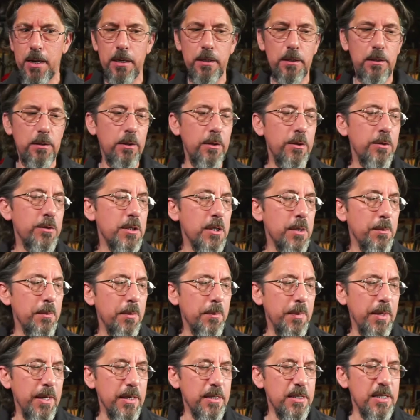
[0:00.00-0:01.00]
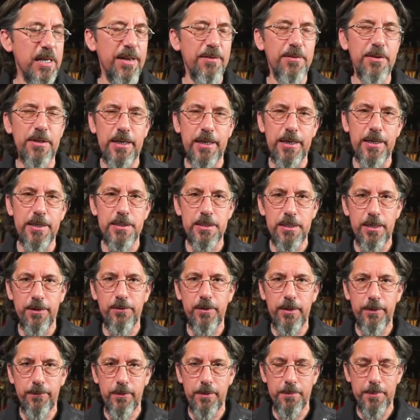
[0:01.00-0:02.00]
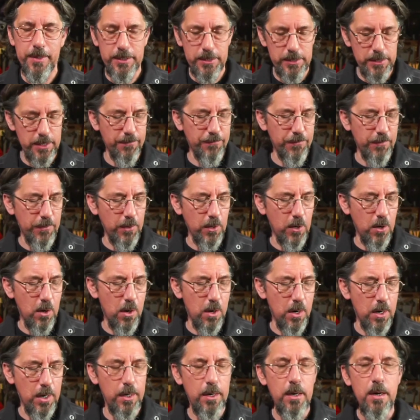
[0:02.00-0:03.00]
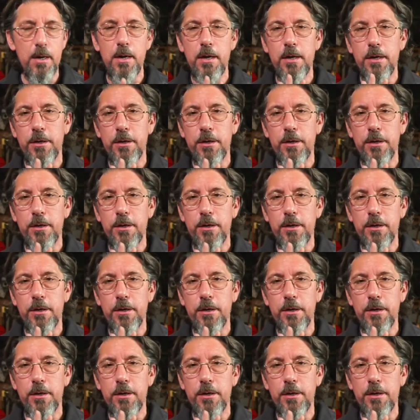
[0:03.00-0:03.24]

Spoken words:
hot glue simply because I have a tendency of leaving my stuff in the car.